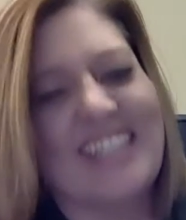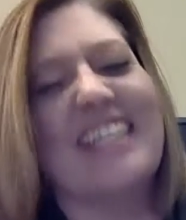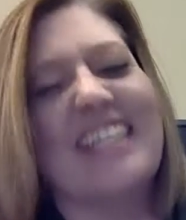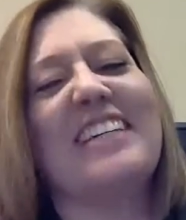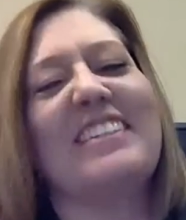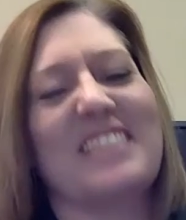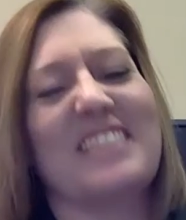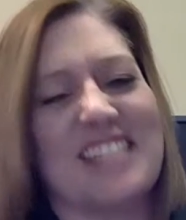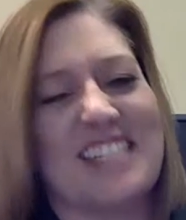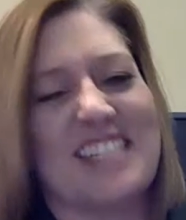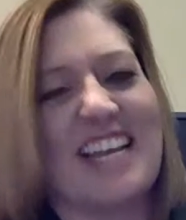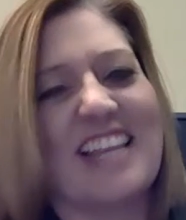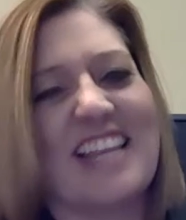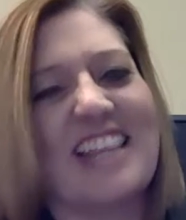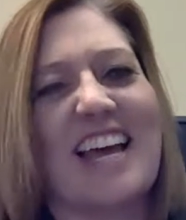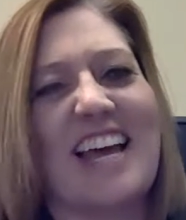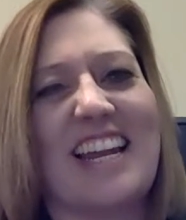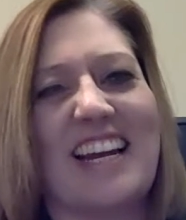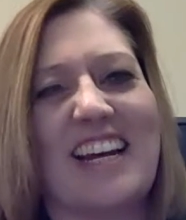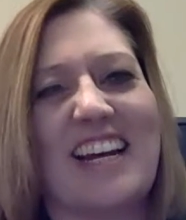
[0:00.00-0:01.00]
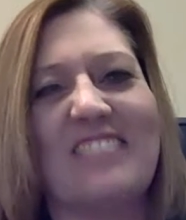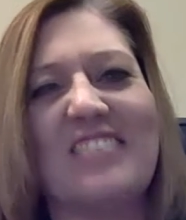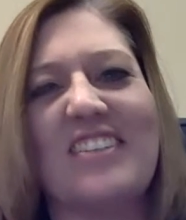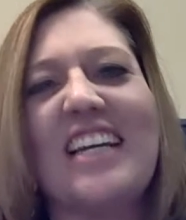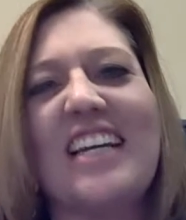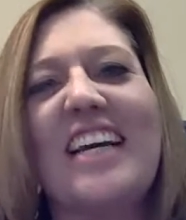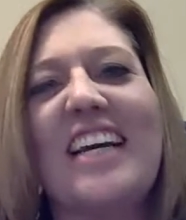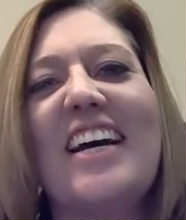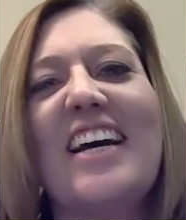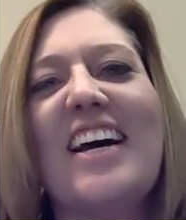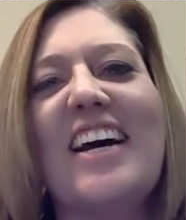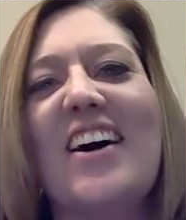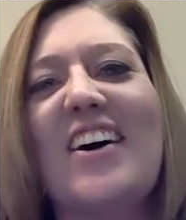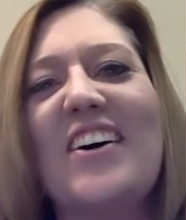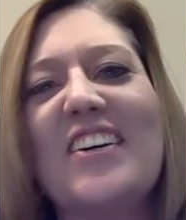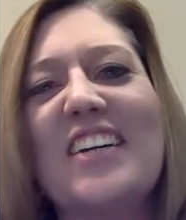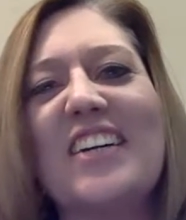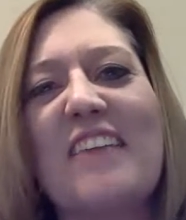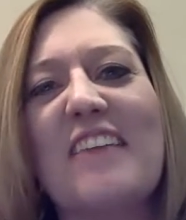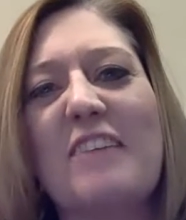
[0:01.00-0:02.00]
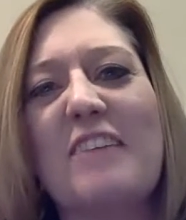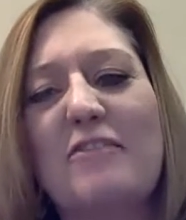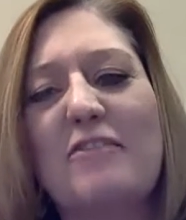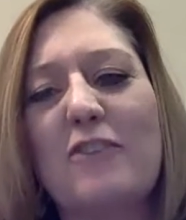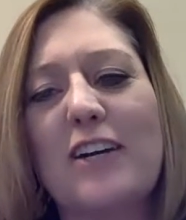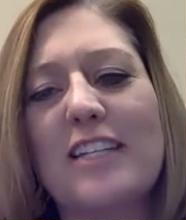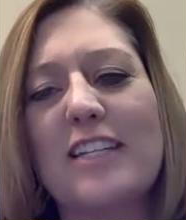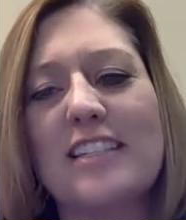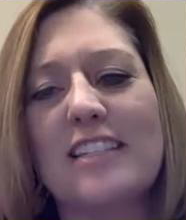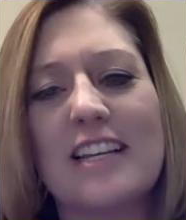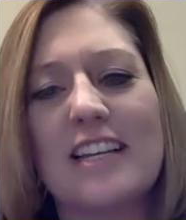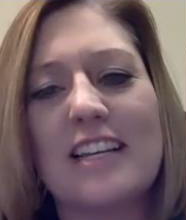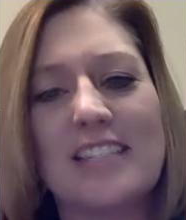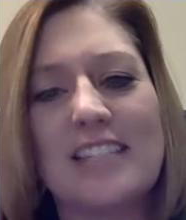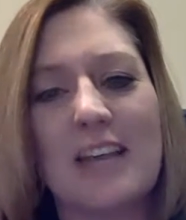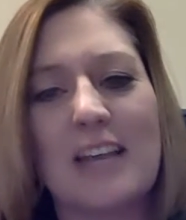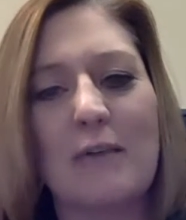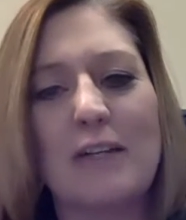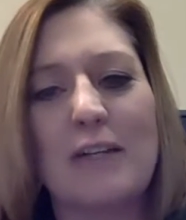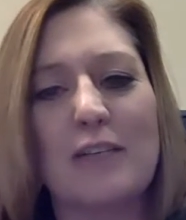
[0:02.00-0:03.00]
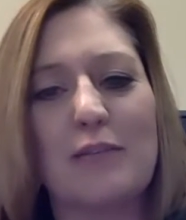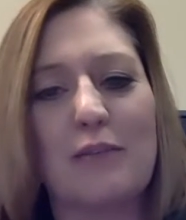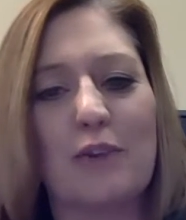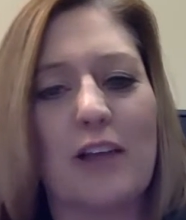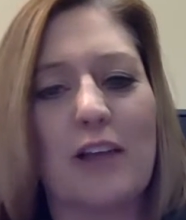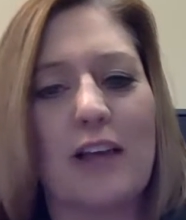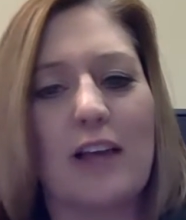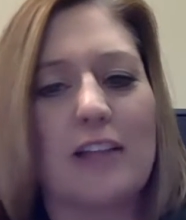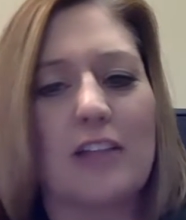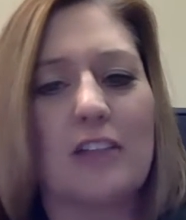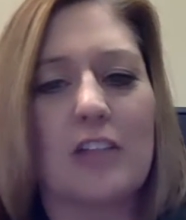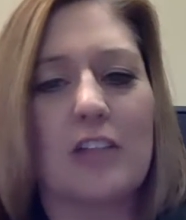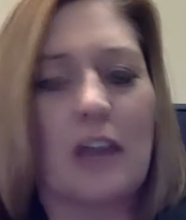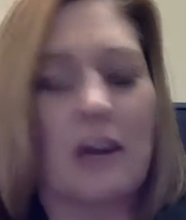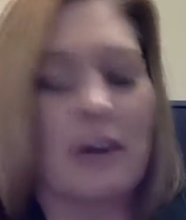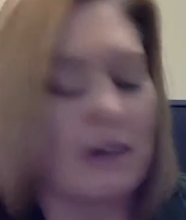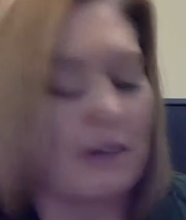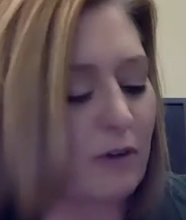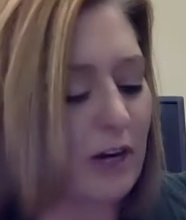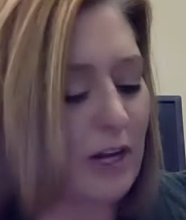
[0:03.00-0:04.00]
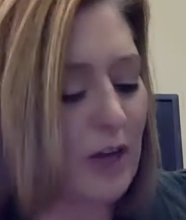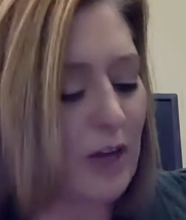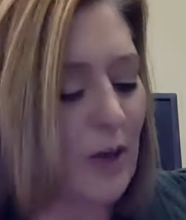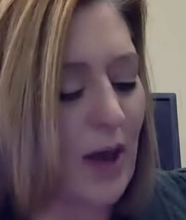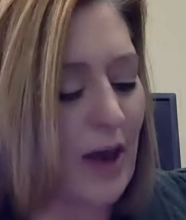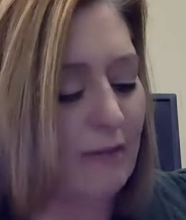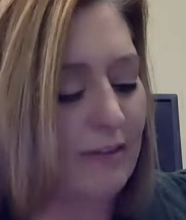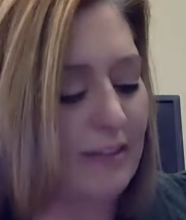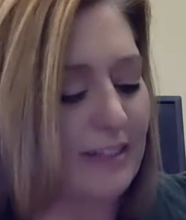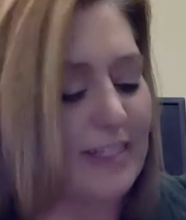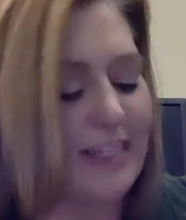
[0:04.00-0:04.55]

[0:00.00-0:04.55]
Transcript: Let's set that up. Okay, my friends, let's see what's for lunch. Karen, what are you having